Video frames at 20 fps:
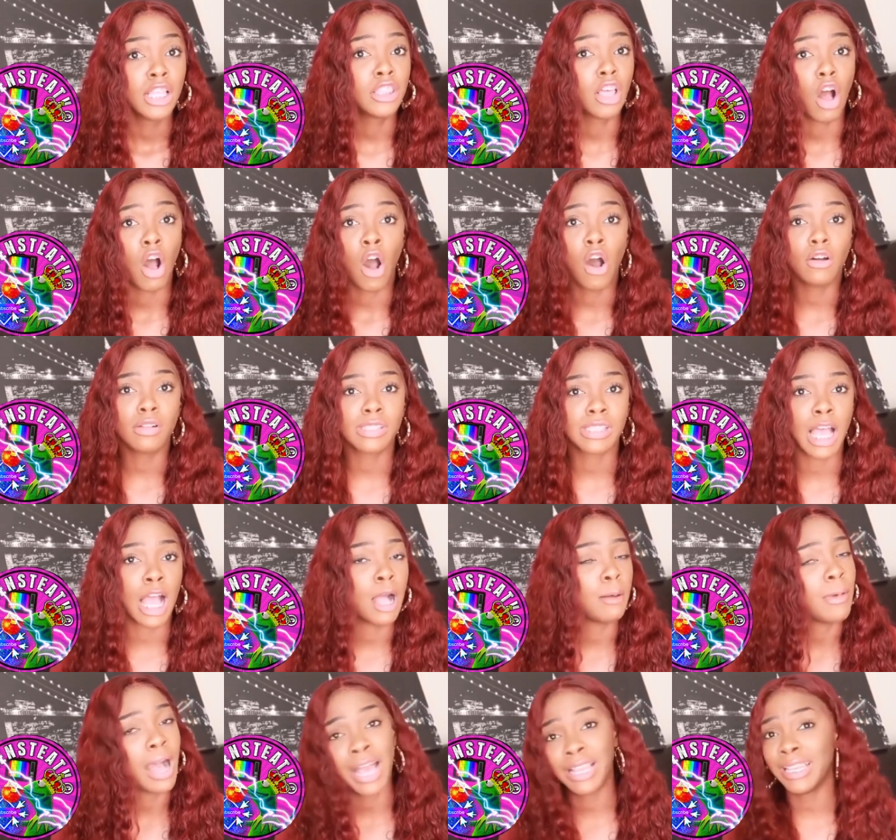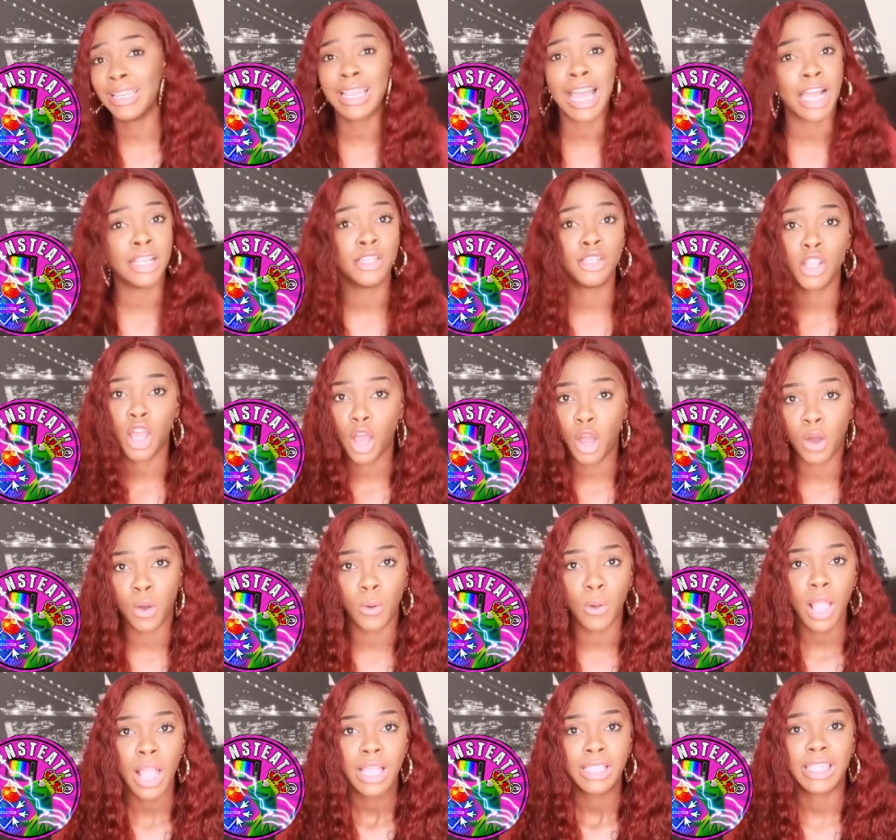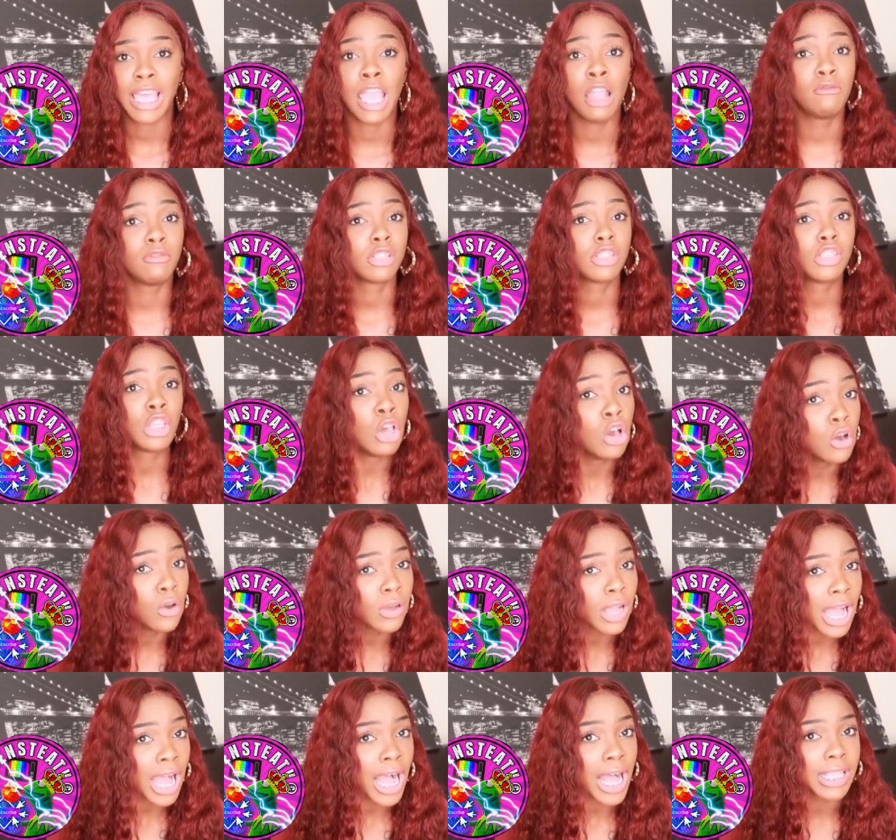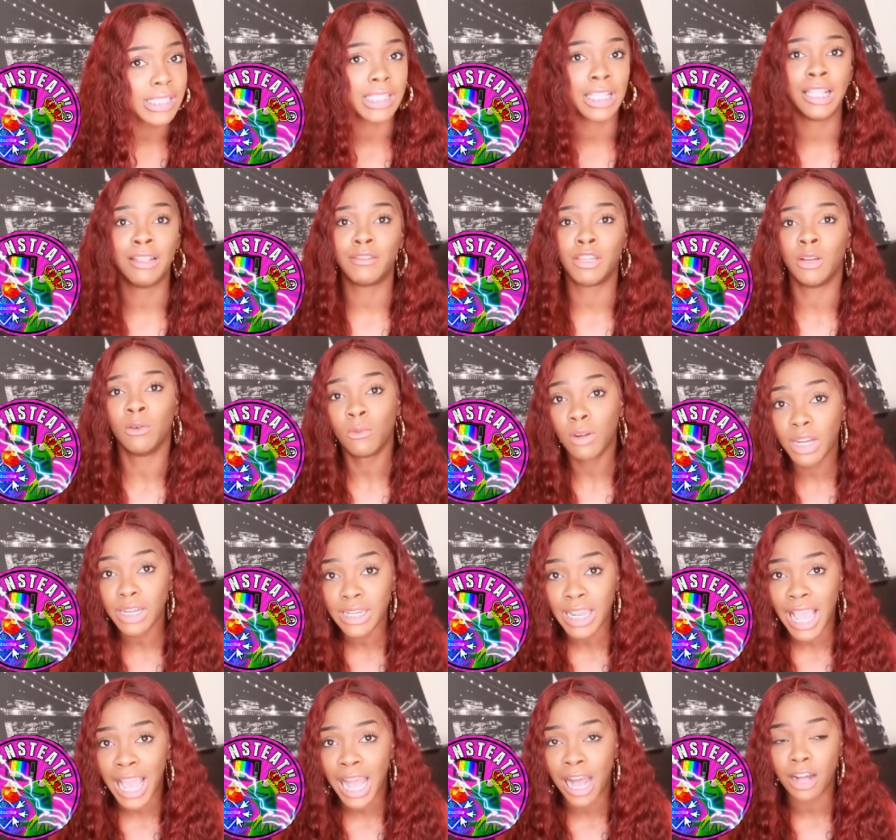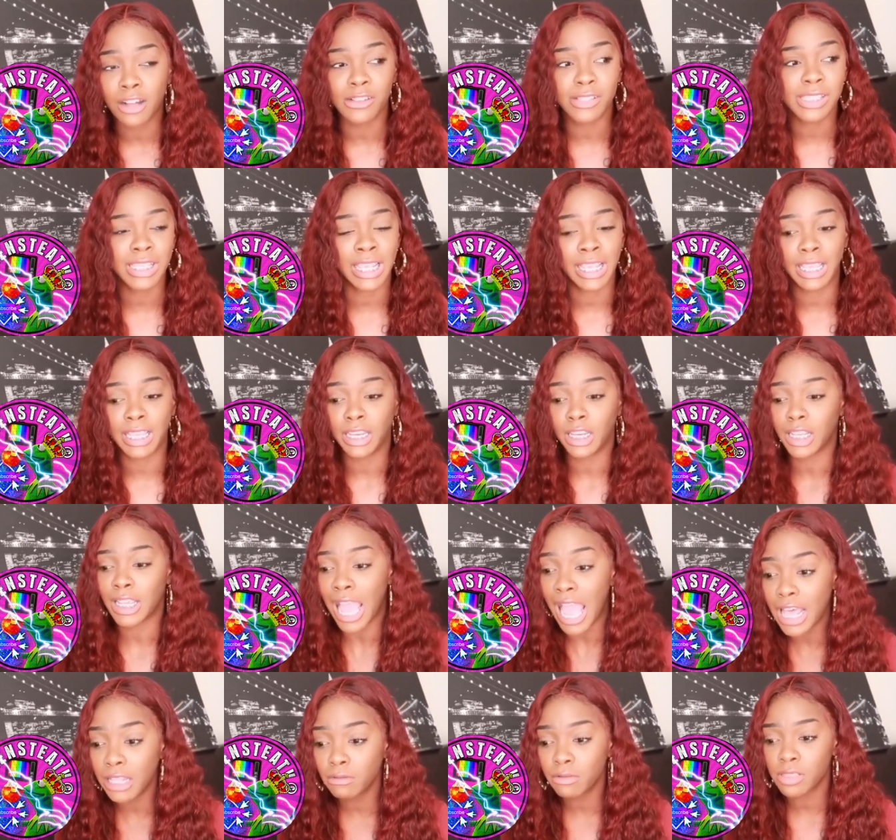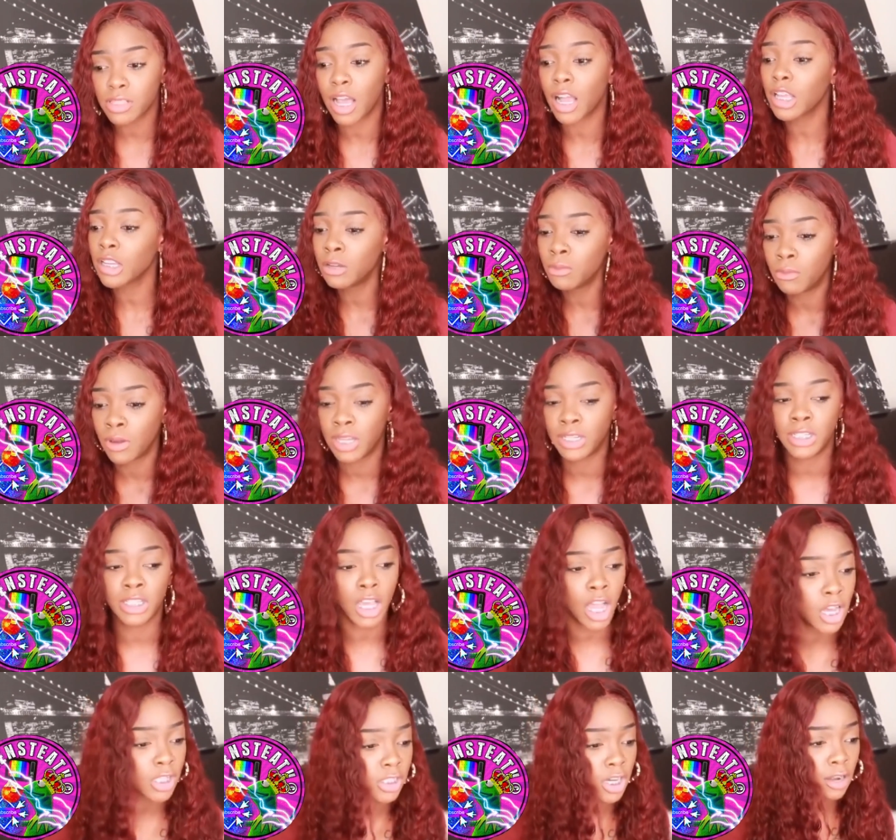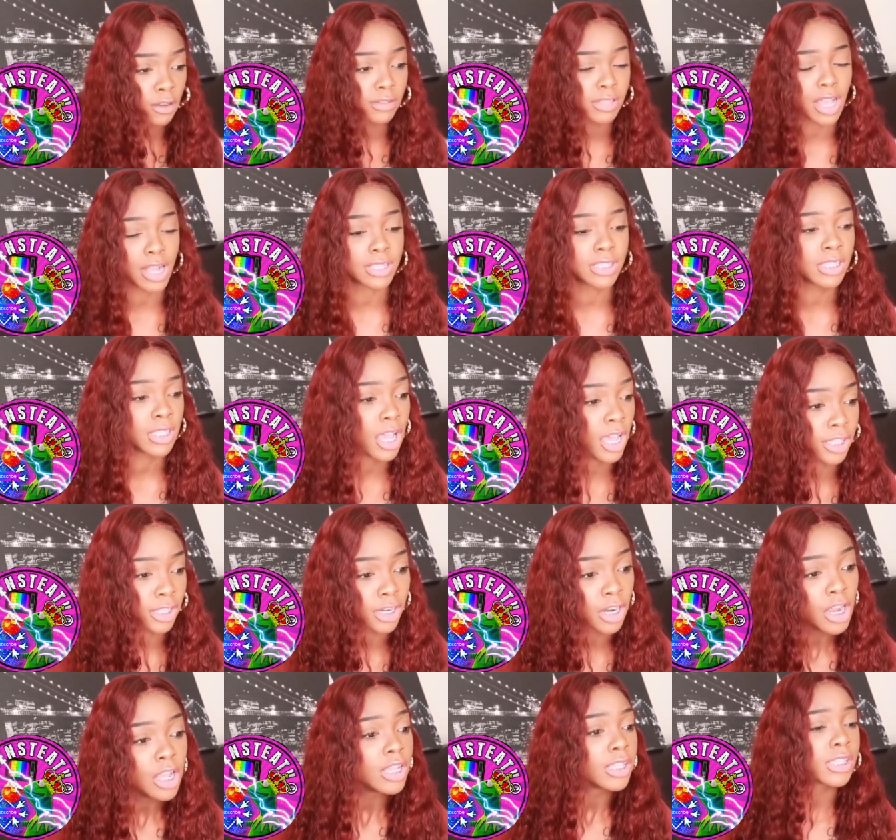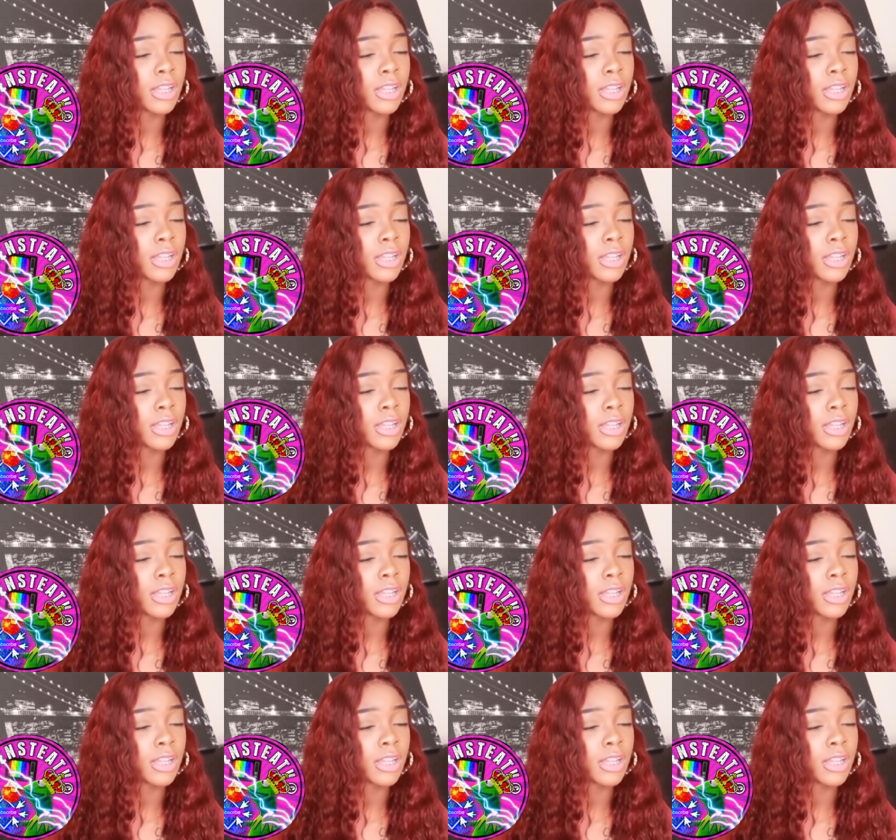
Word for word: The whole time, I did not know that it was two guys that lived in one house and Kayla was talking to one and the other girl was talking to the other.